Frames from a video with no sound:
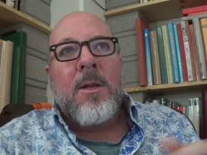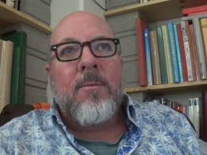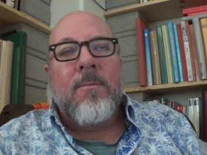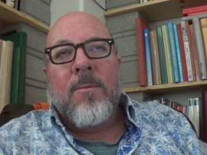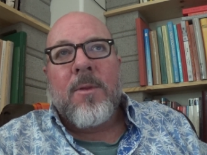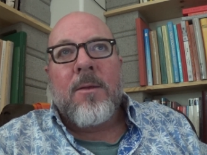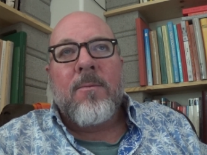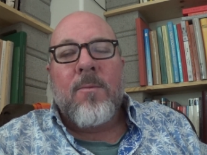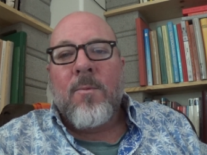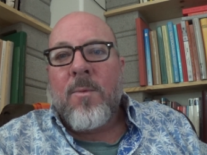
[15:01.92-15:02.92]
you know, the
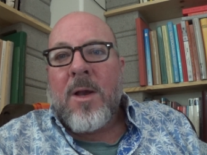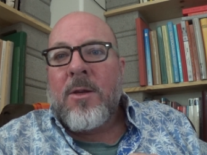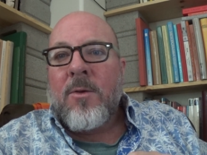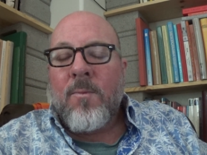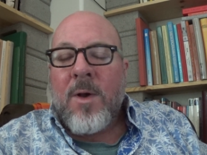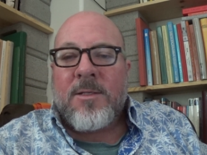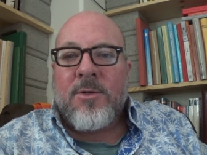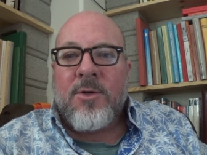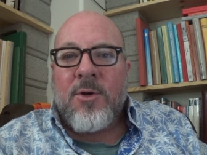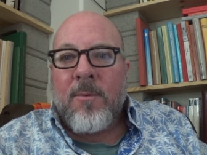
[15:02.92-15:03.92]

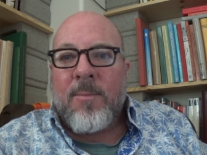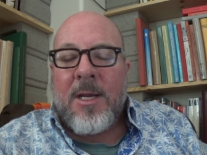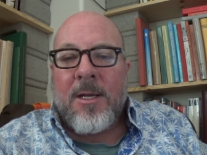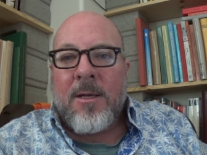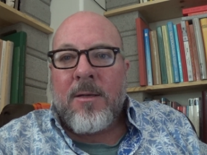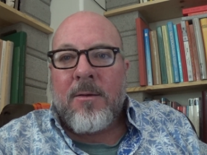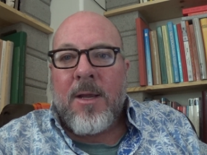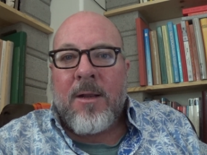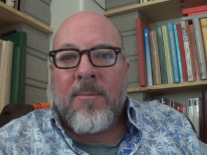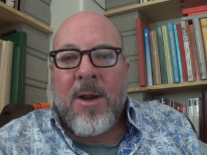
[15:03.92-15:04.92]
Western European
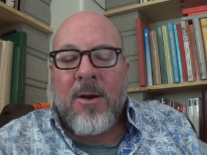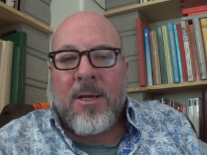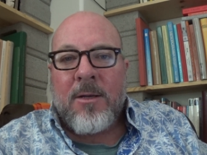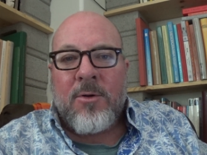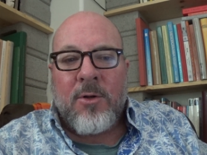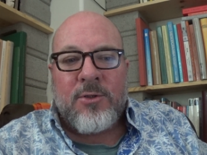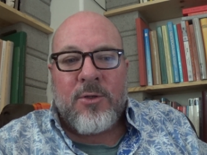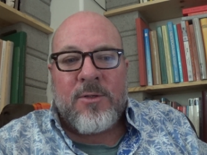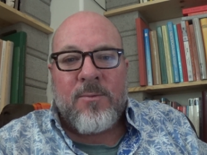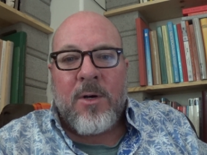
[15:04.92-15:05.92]
and, and American
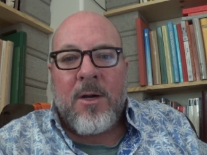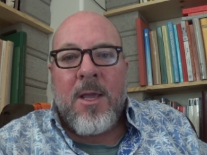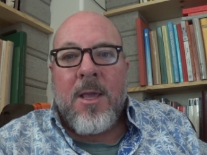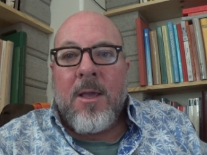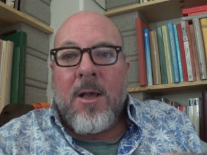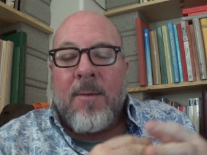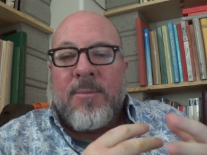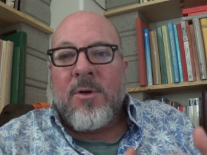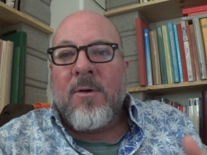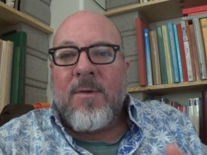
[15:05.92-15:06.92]
cultures were
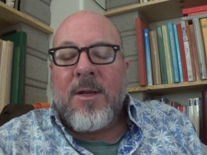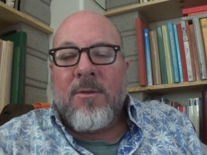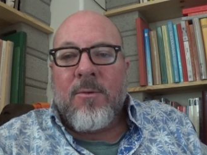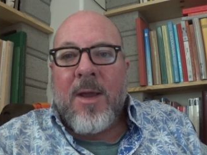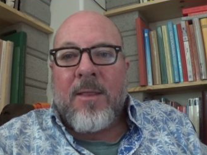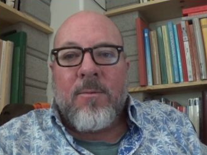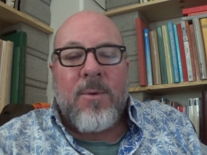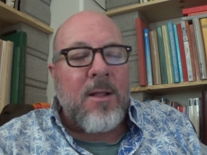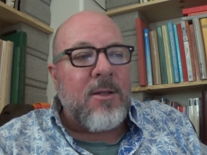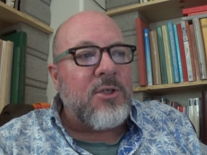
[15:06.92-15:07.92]
observing through
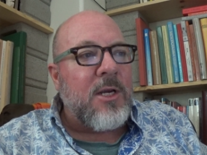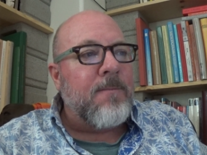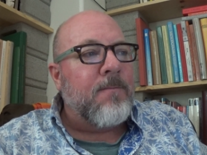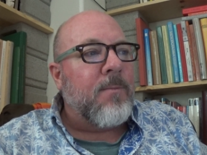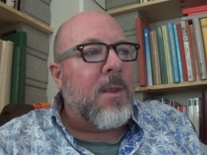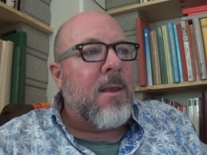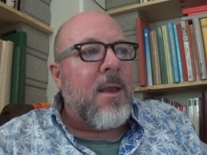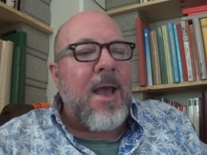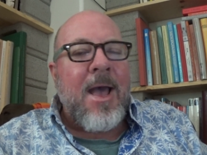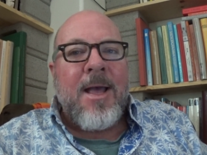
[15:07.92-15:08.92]
anthropology,
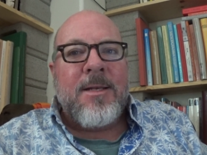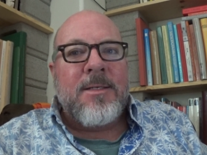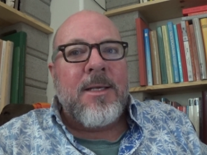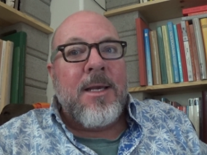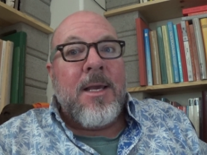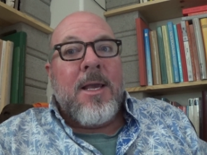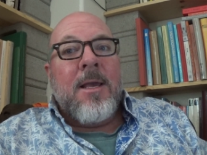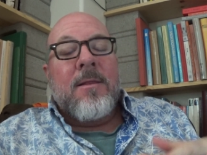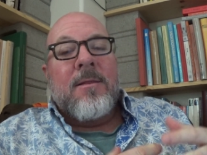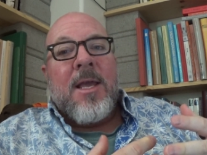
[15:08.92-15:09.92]
and
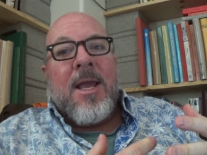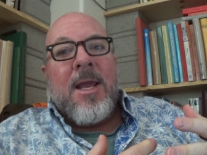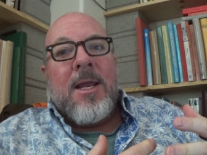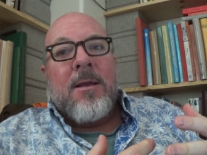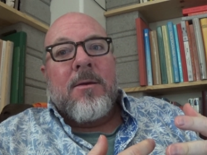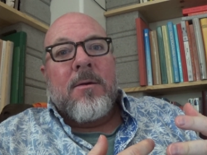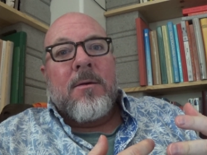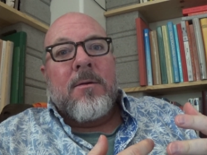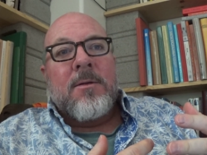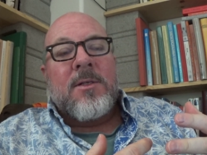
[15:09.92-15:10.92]
they
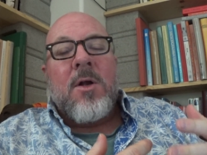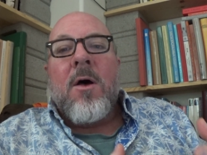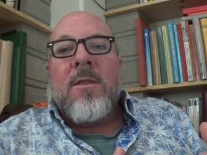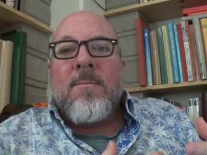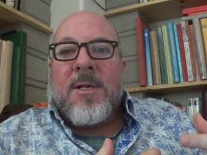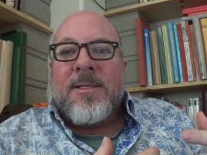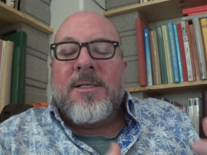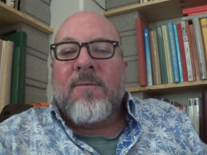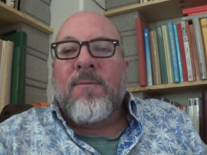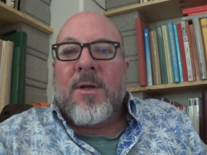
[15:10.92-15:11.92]
saw them as
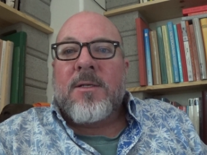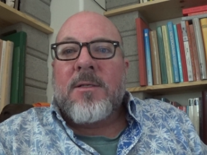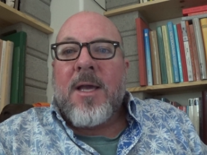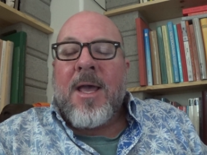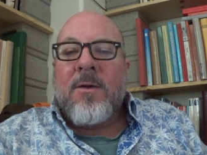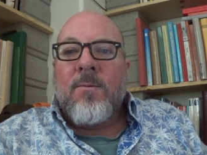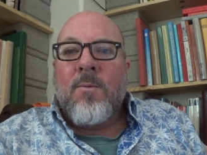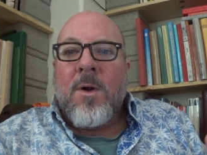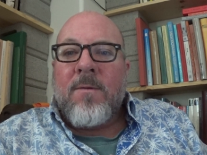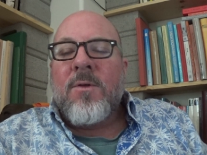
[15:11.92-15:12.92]
different. And
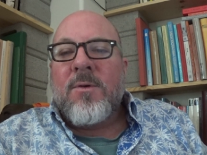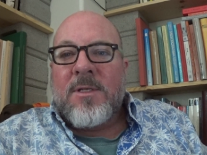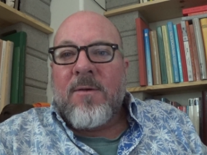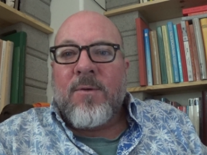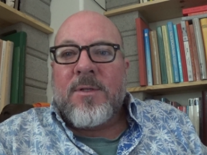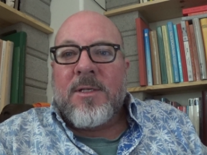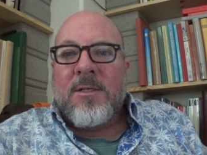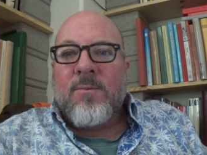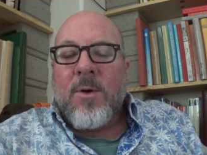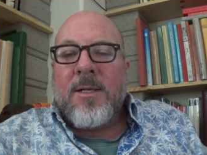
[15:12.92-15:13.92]
one of those
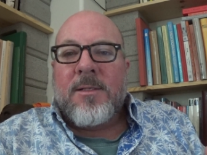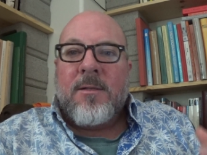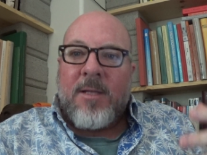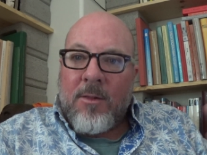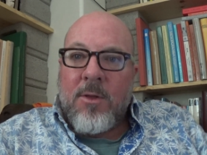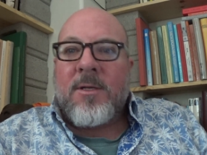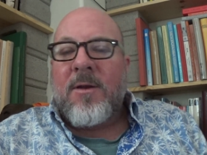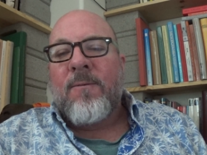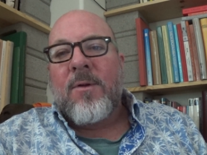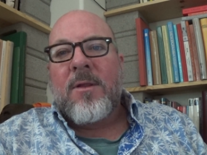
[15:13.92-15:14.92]
differences was they look
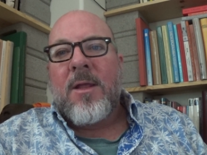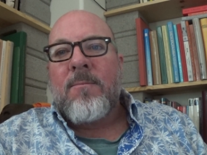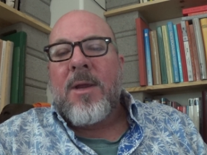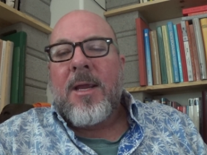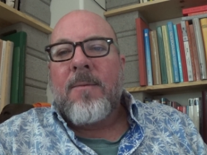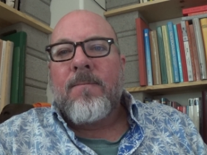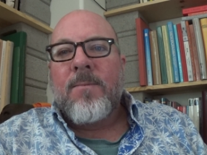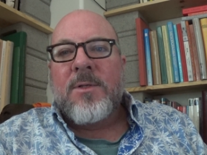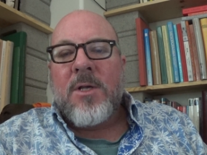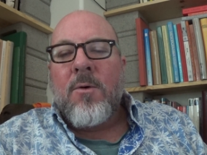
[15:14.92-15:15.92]
different than me.
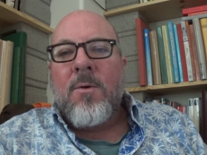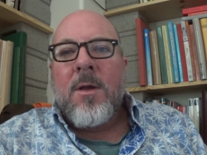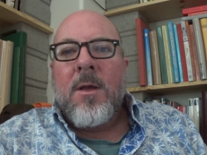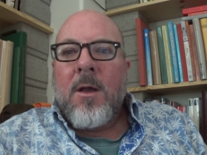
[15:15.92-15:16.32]
So